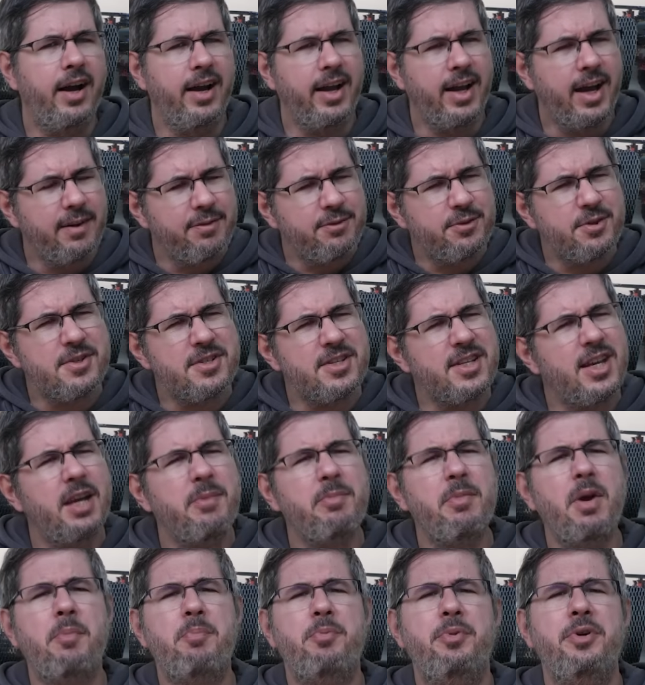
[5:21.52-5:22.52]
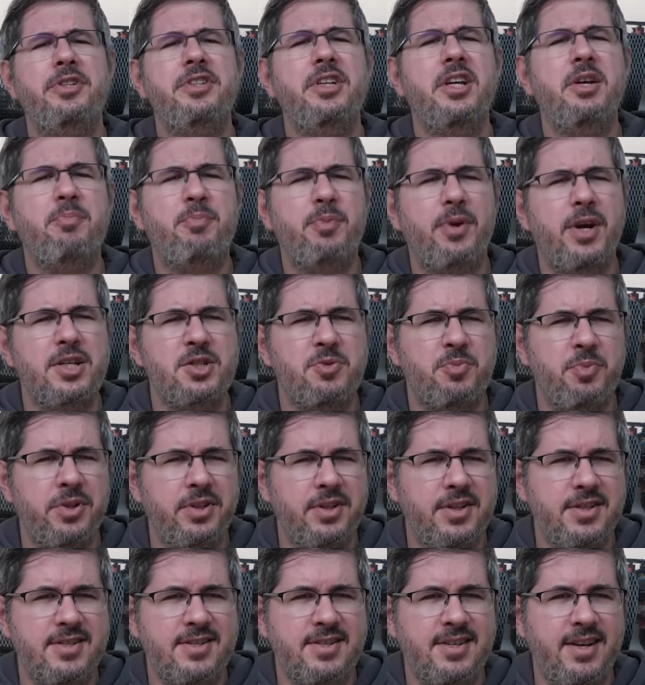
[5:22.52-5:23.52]
I have to say I'm pretty impressed
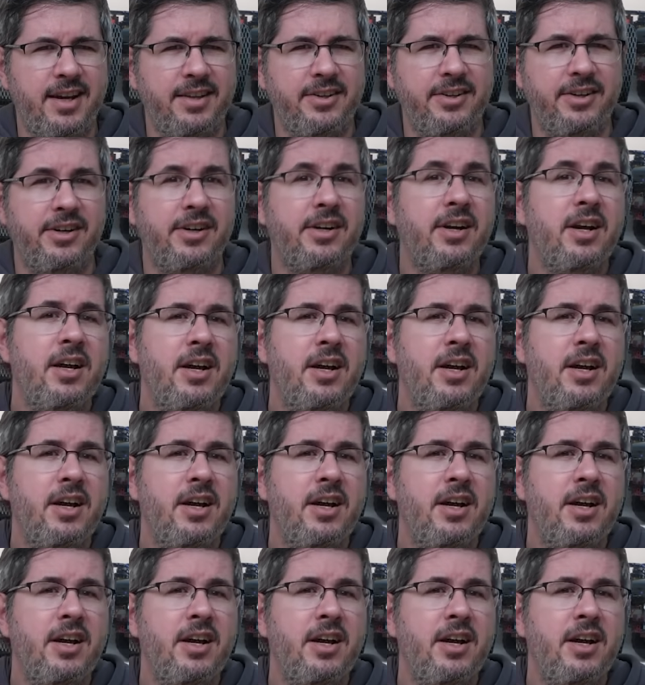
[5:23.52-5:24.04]
with this scanner.